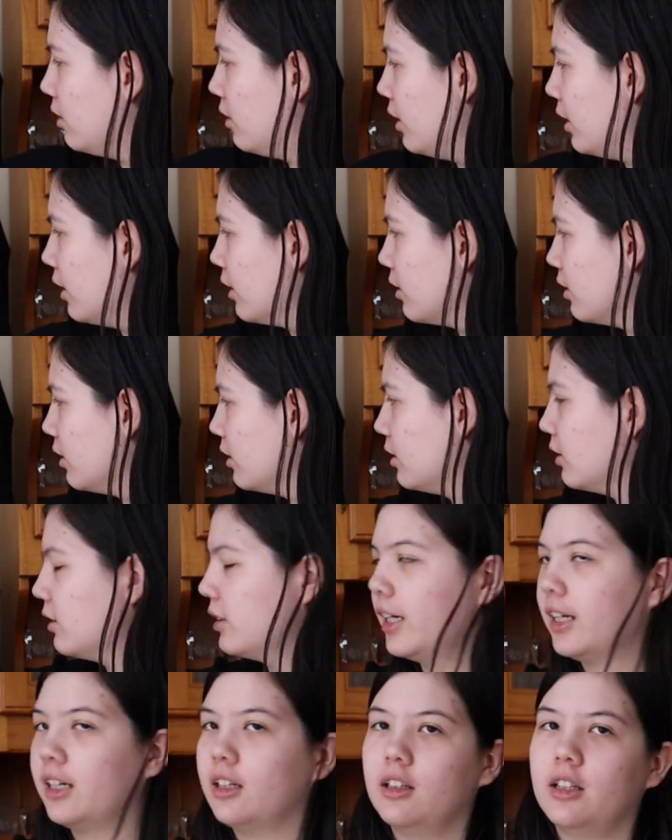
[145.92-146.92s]
Yeah, this
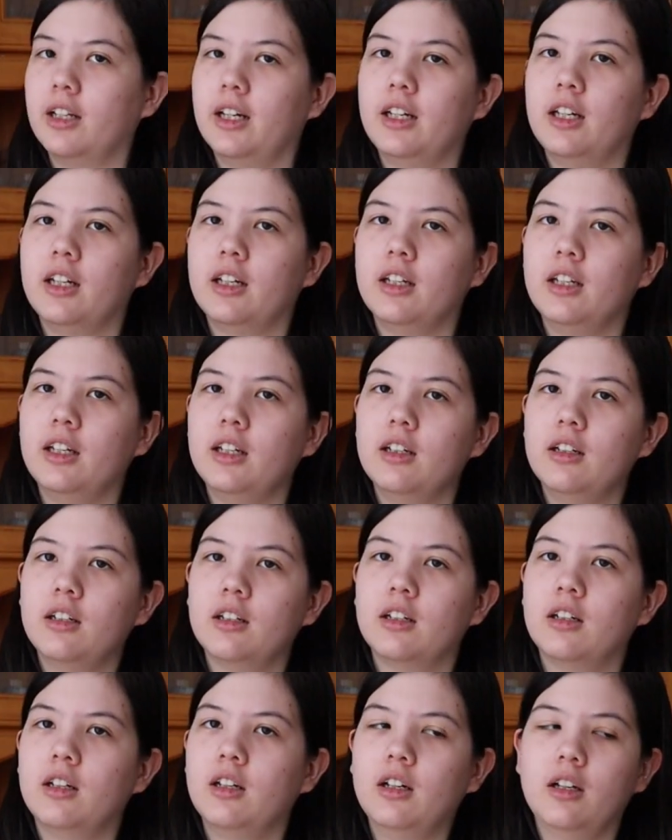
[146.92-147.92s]
satin lining here.
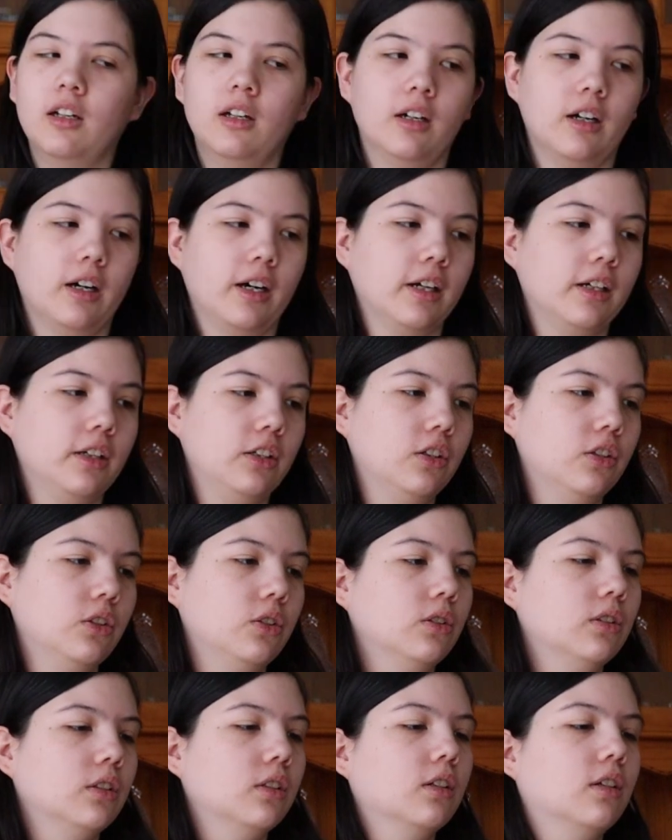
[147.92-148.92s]
I
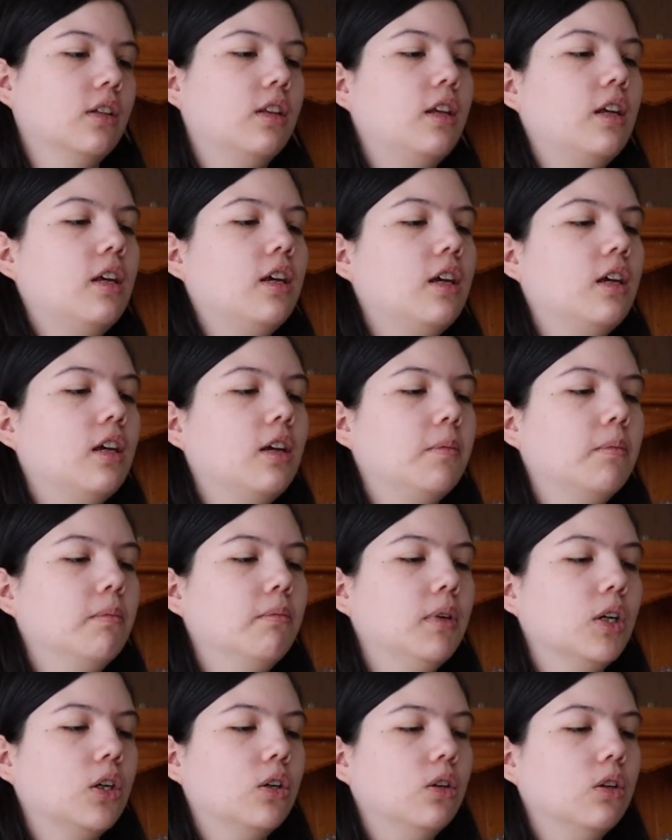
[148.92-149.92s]
used the
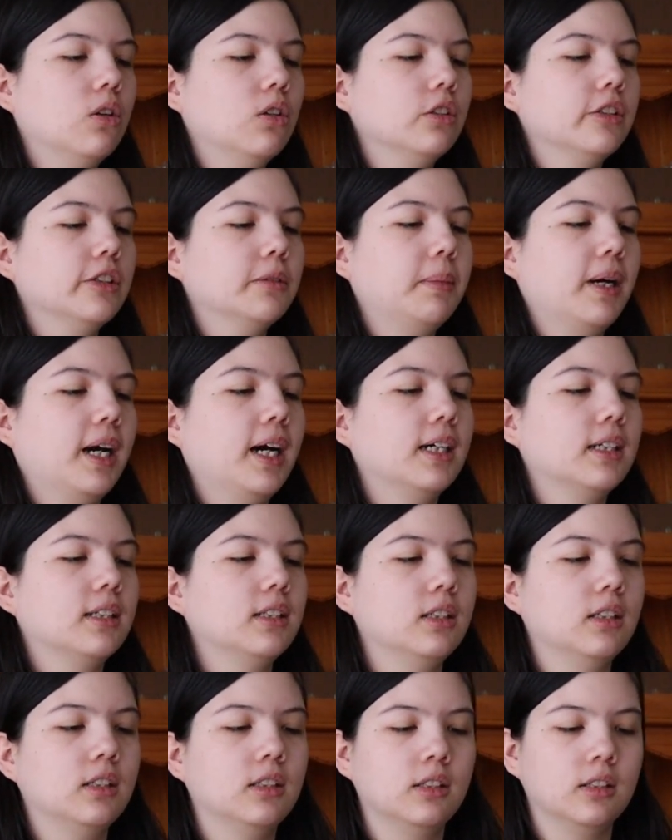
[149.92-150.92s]
McCall's
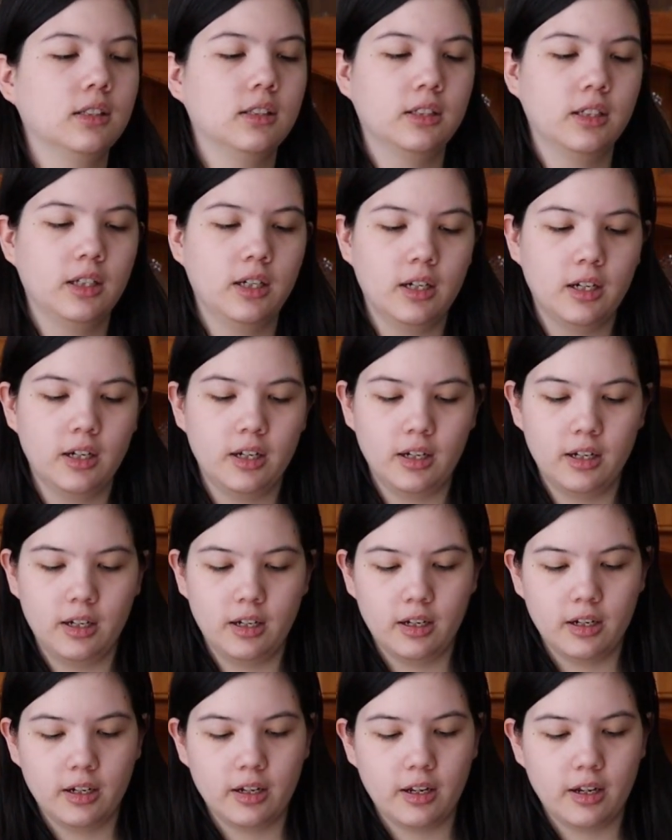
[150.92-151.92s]
Patterns
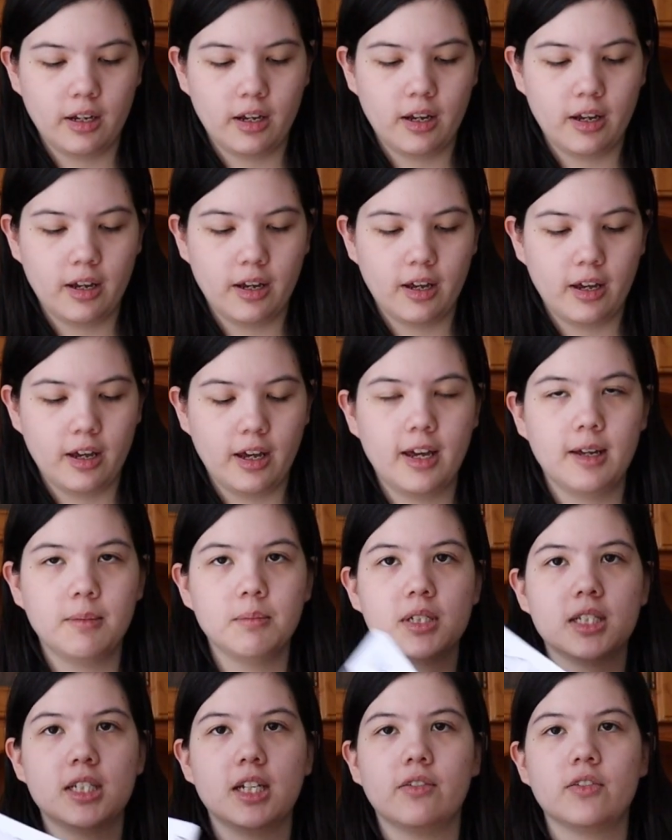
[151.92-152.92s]

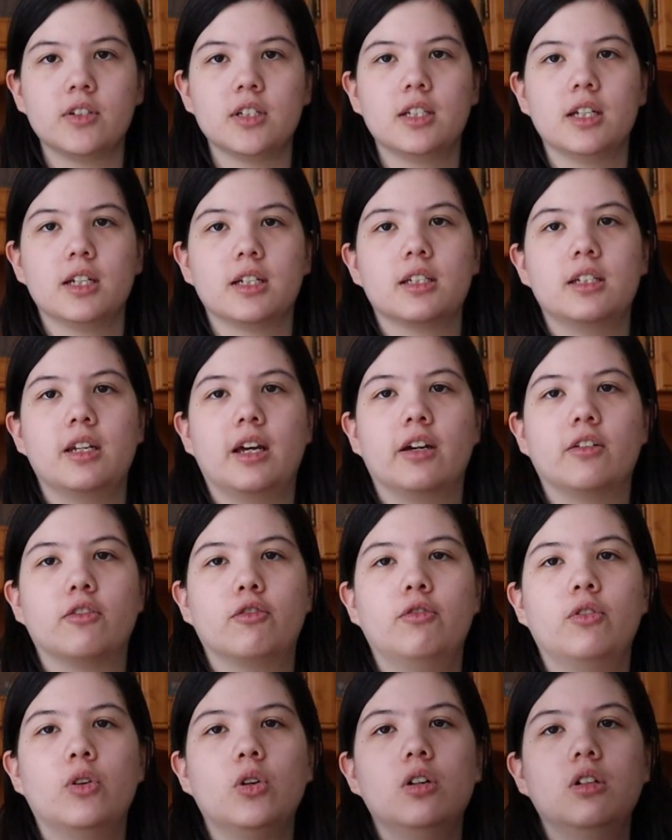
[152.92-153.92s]

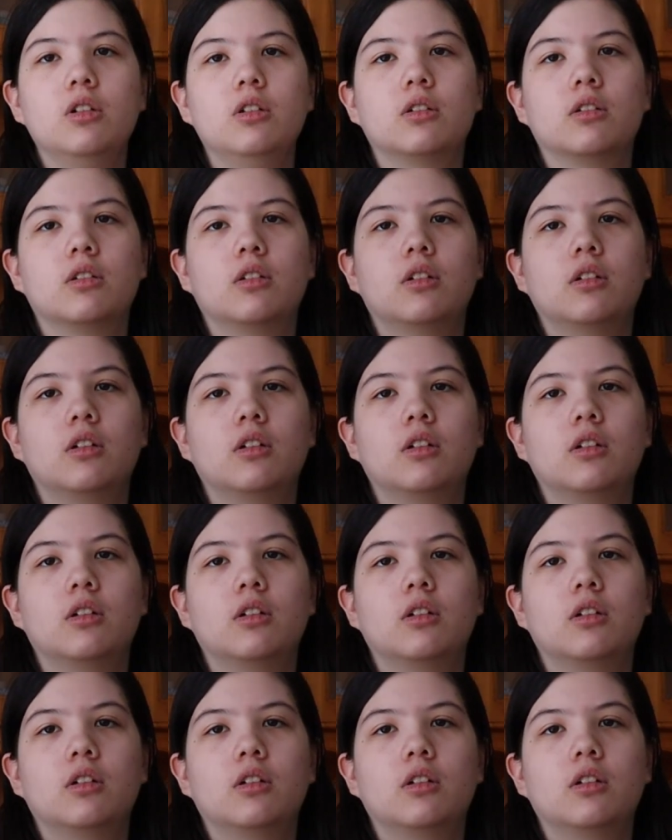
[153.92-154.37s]
M7694